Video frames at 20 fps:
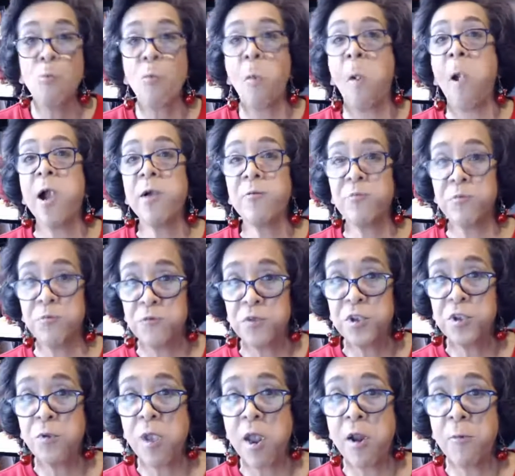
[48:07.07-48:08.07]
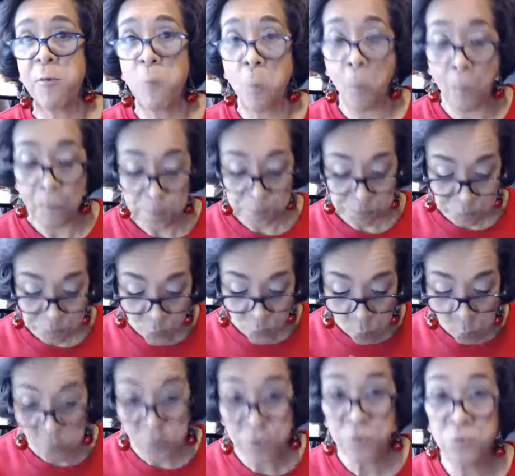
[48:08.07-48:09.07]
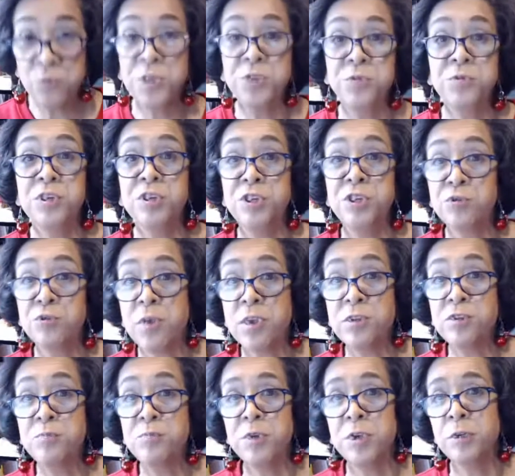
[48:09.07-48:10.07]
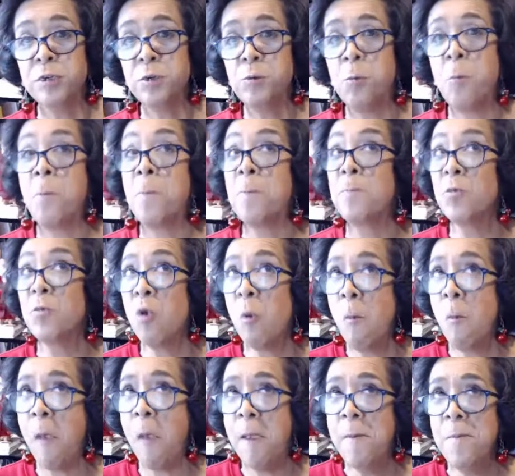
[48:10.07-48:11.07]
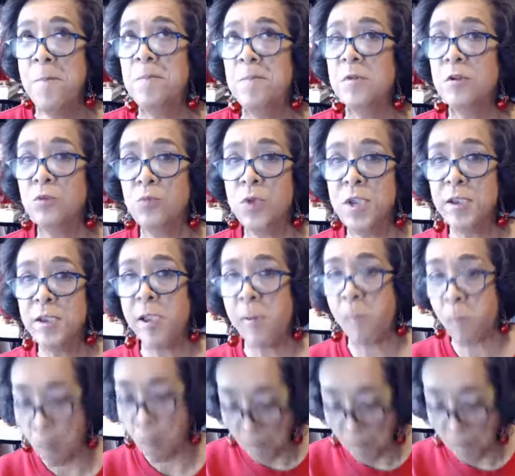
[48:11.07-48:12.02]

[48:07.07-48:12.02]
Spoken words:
I have to figure out which one of these recipes I'm going to make this weekend.